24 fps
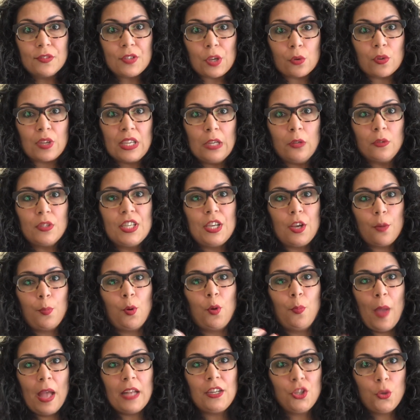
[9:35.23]
are guilty of
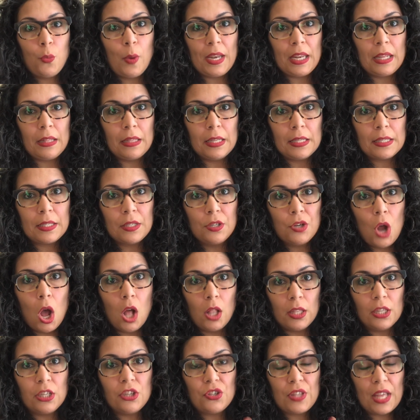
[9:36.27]
perpetuating this
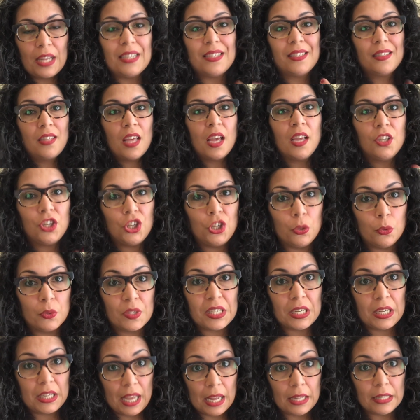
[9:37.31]
knowledge that is then used
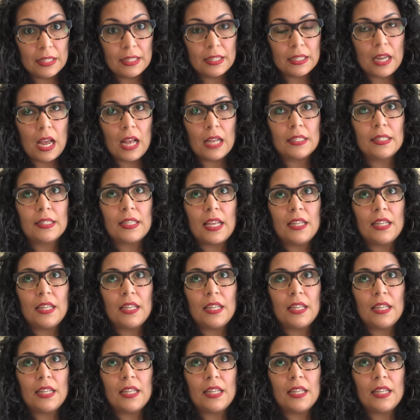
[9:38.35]
against us.